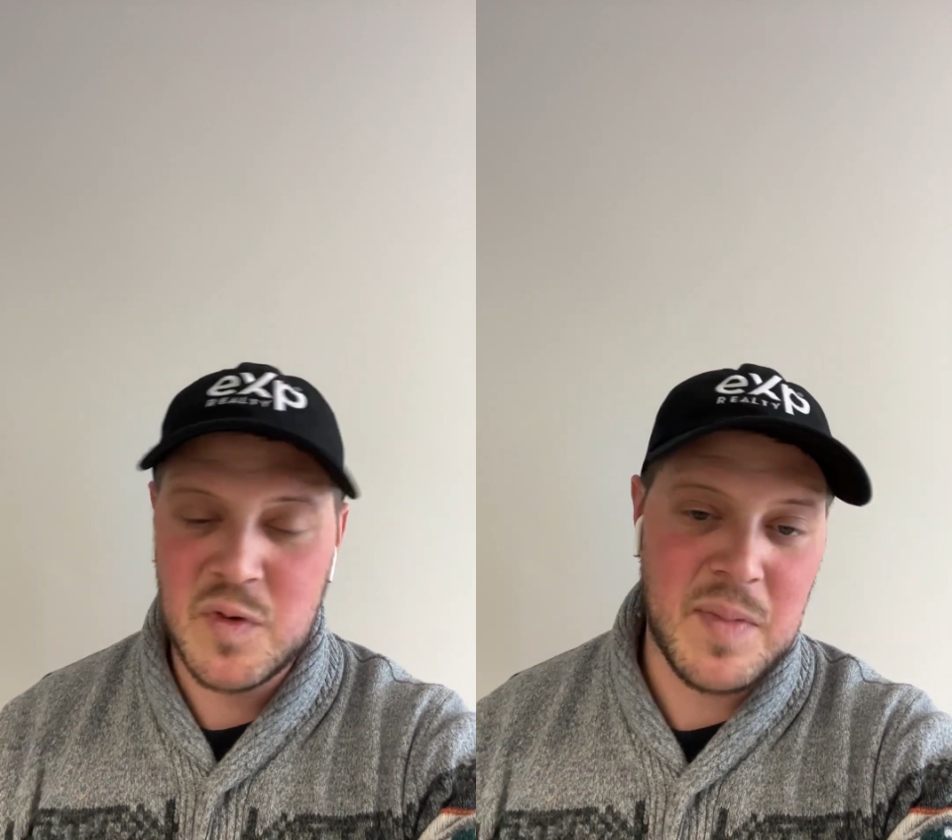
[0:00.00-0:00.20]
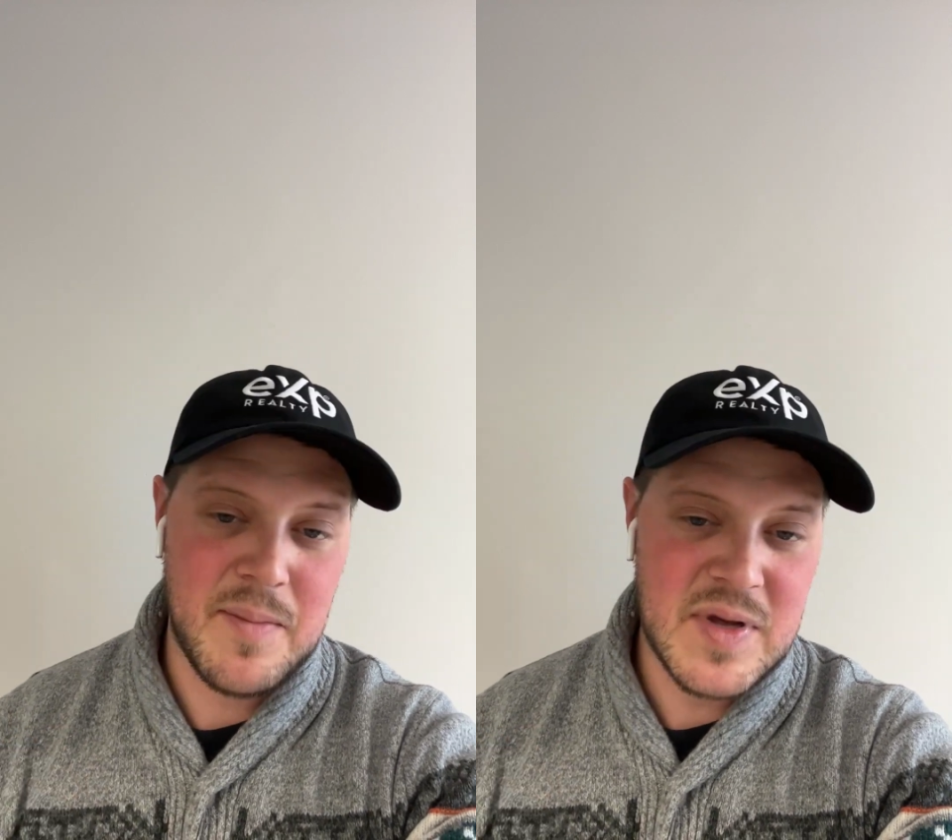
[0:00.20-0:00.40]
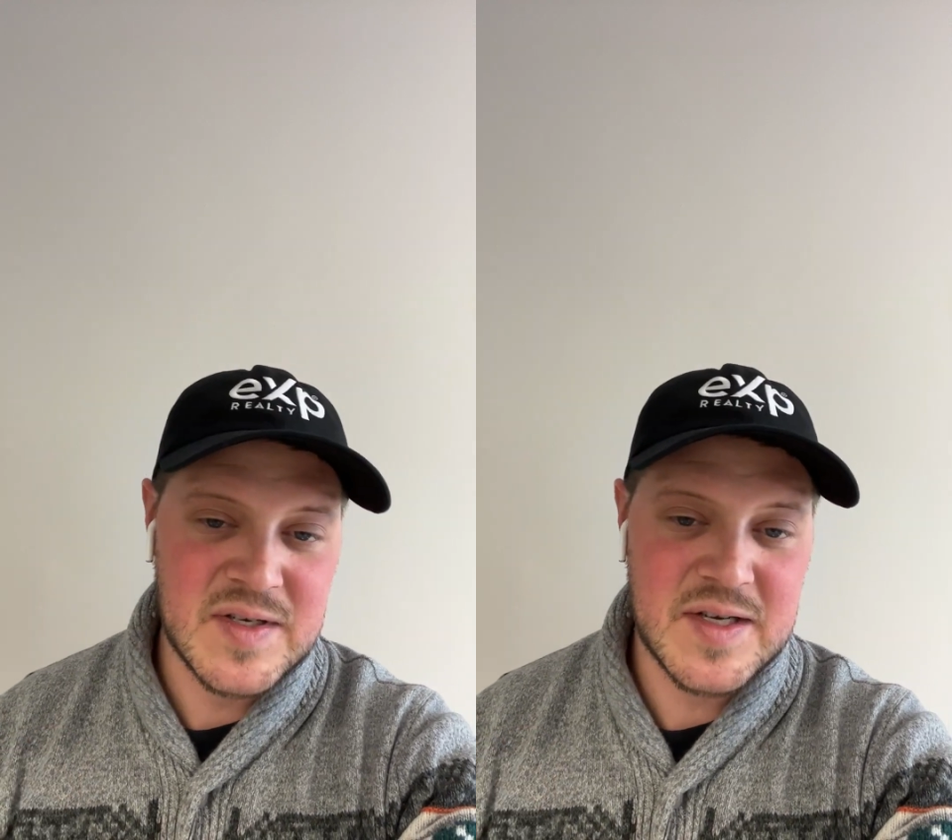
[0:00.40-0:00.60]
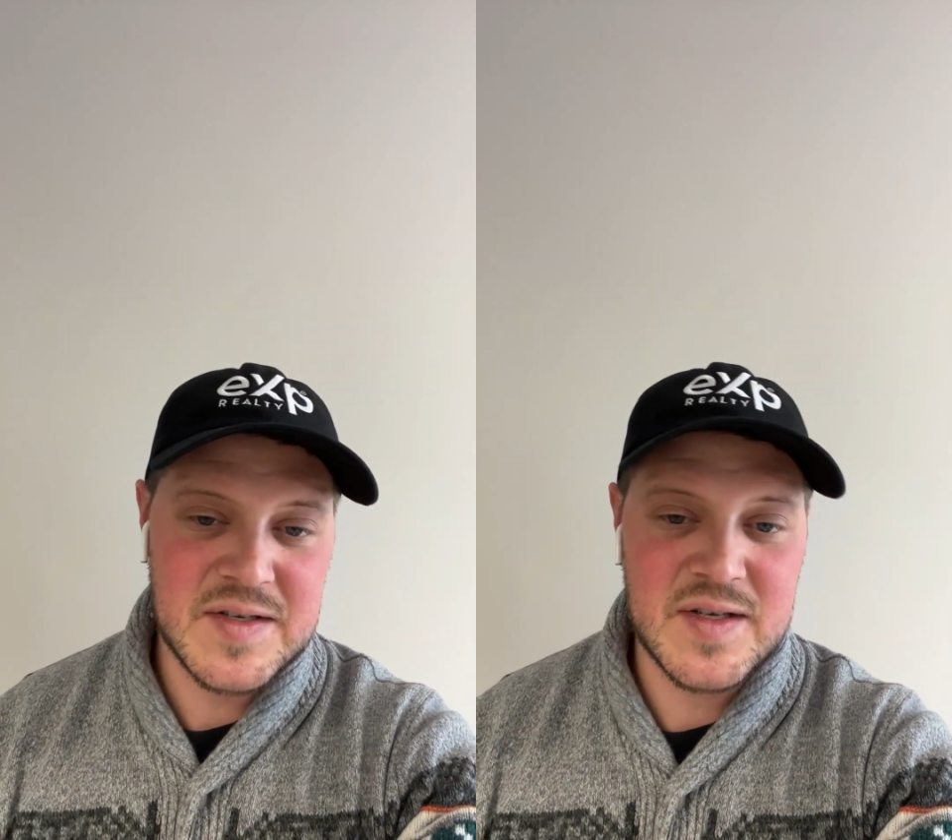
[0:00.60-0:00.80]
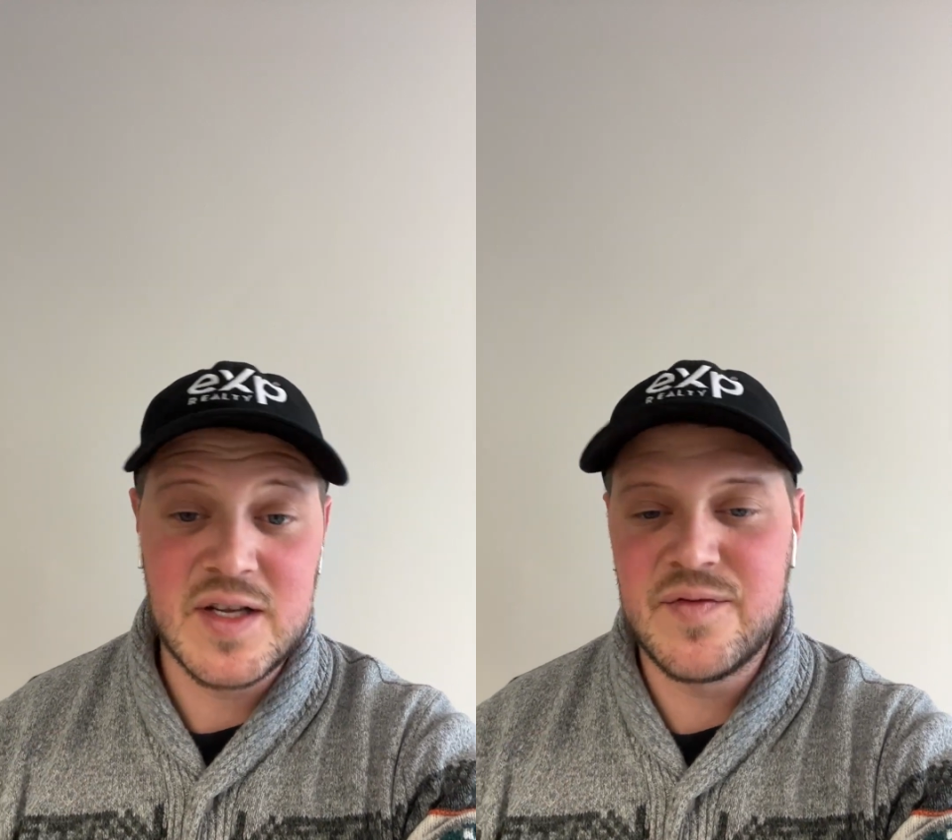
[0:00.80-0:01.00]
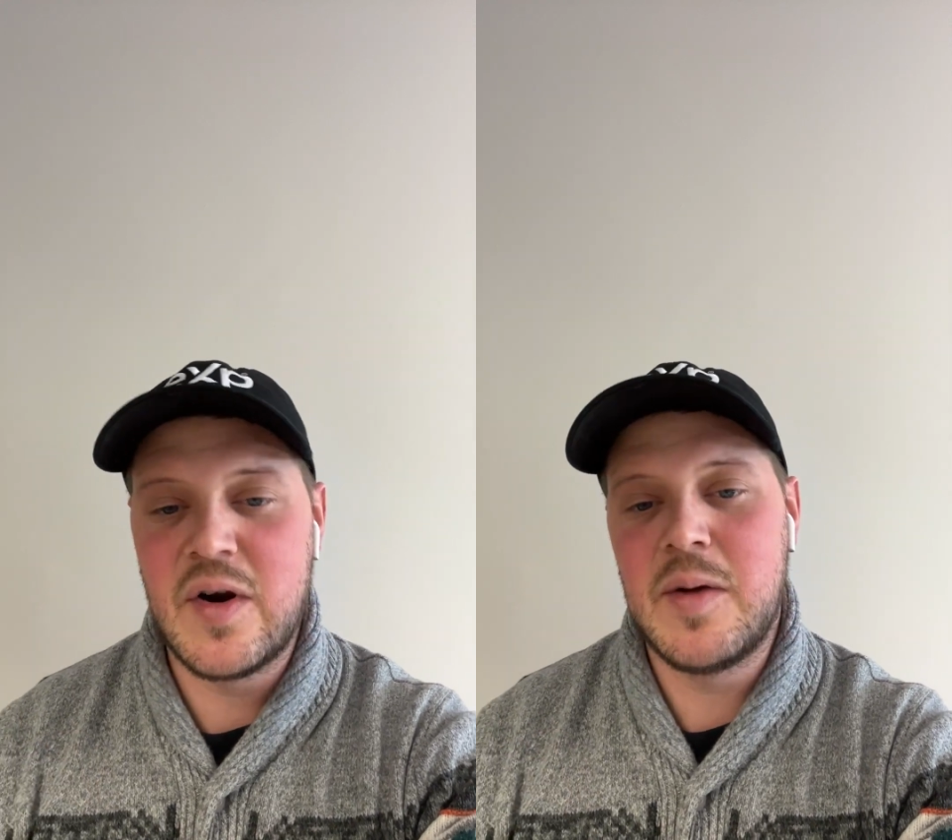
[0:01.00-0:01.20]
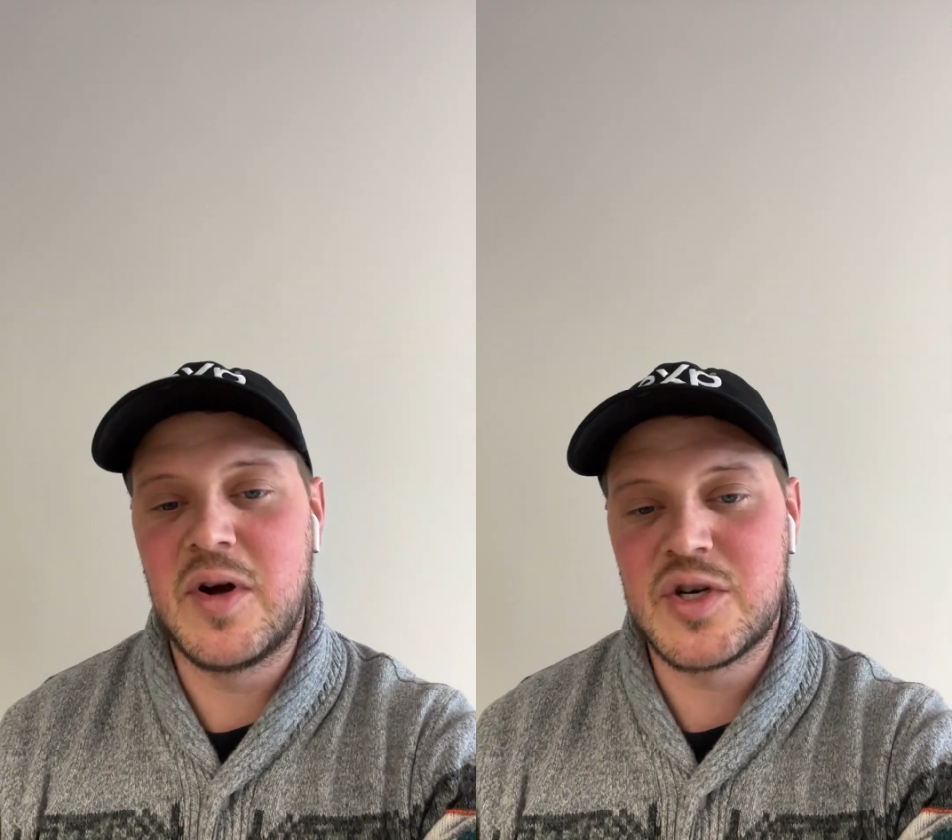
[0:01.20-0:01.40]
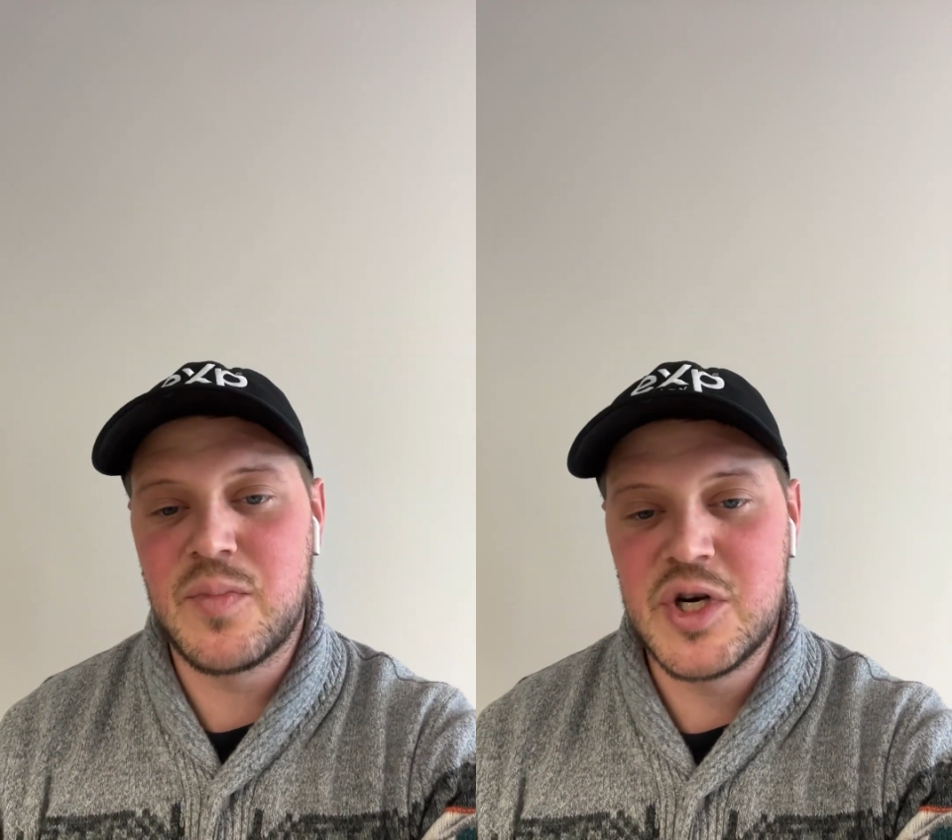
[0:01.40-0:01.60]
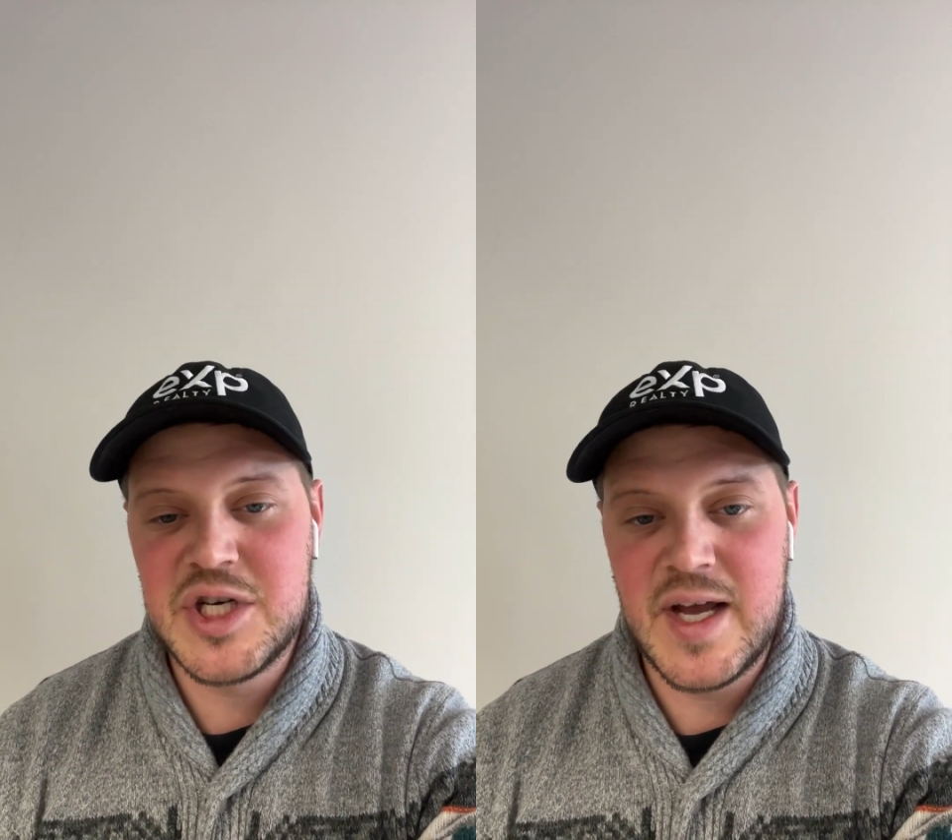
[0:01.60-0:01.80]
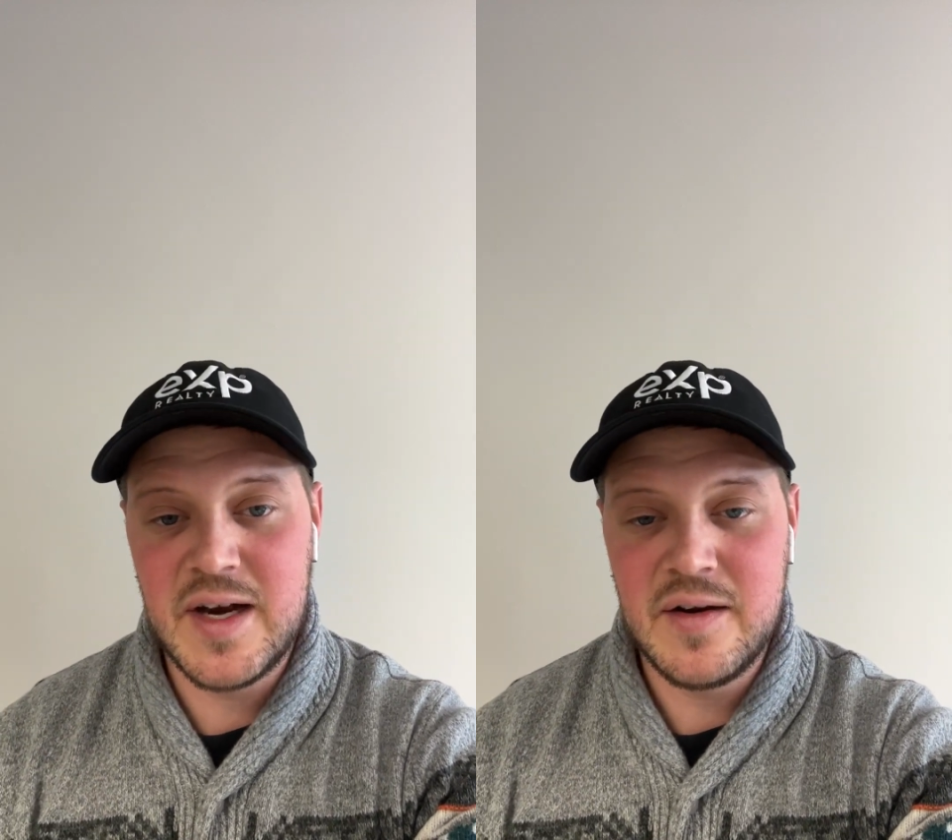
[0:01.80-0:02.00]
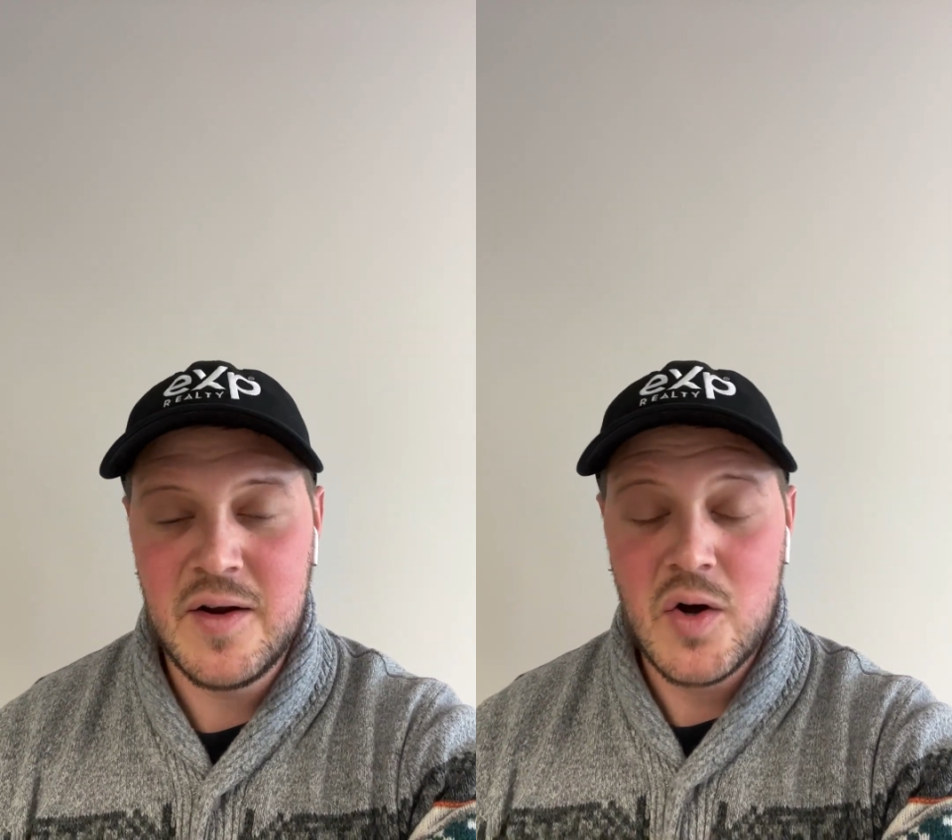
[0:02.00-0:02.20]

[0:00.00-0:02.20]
with my business and it's very much appreciated.